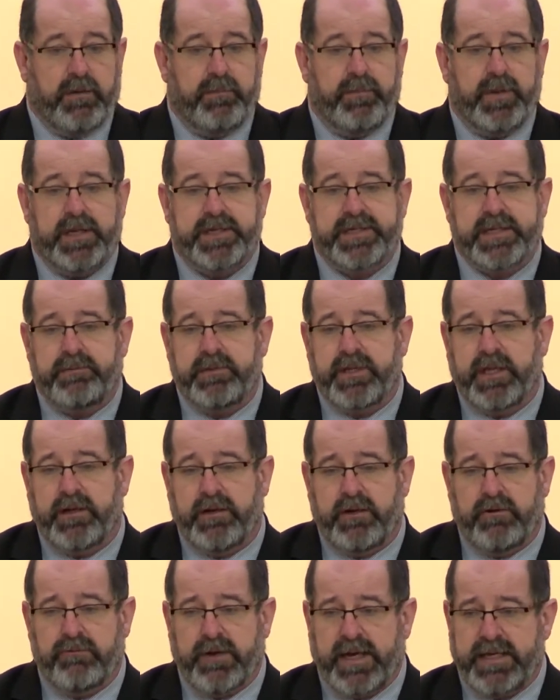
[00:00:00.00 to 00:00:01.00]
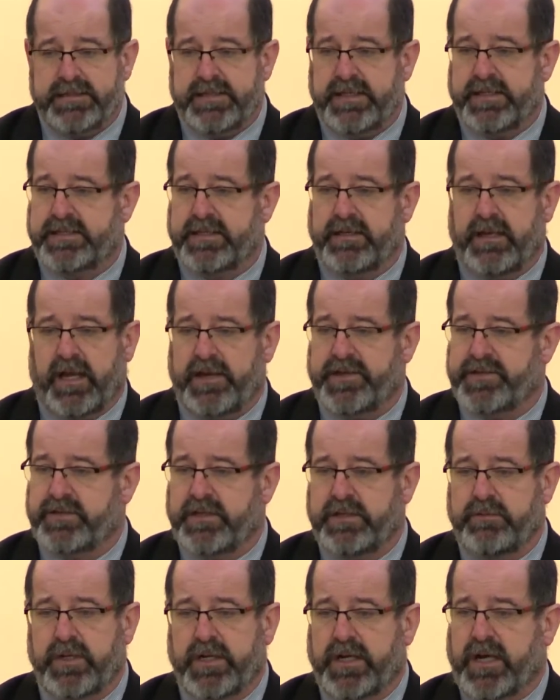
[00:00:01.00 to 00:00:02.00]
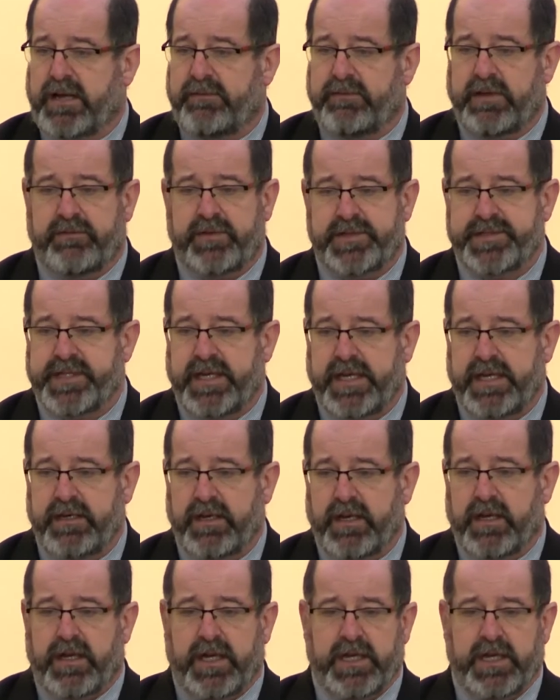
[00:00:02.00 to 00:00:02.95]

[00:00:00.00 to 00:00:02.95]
But some of the greatest life story work I've ever seen